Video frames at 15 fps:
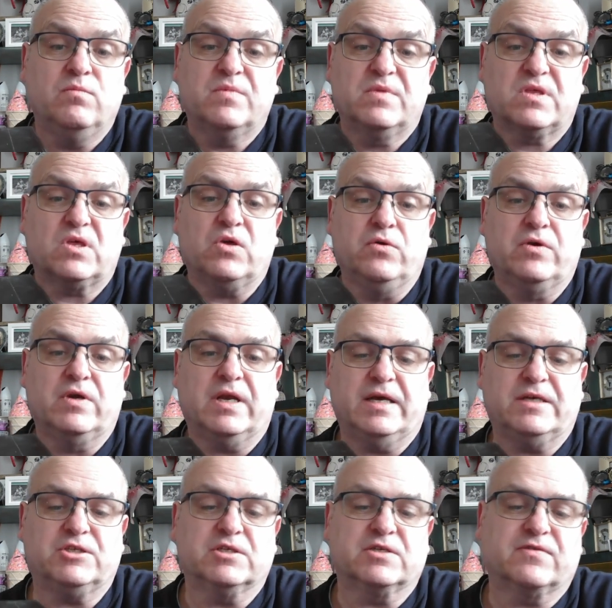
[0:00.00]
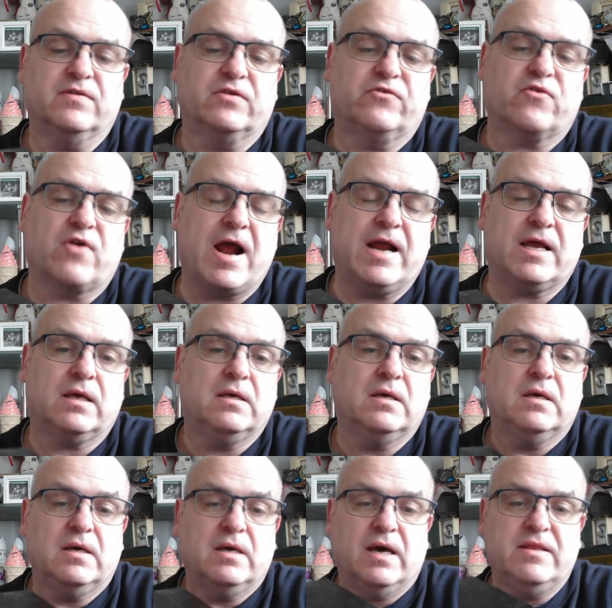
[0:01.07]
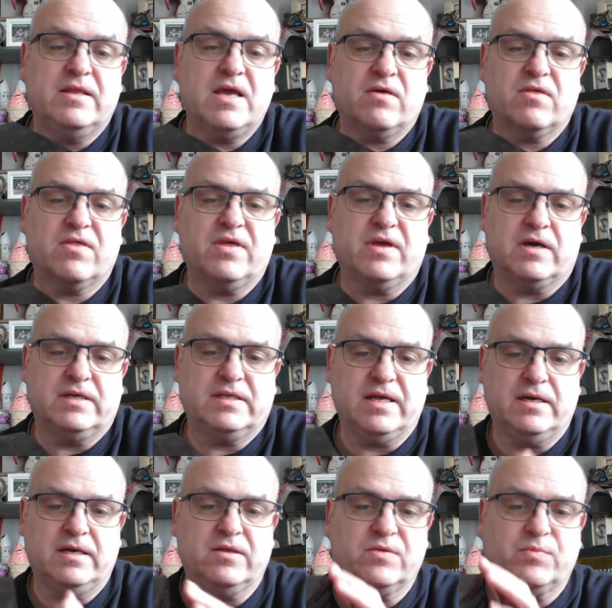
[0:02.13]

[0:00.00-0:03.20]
2 connections for the track, and the other thing I did is,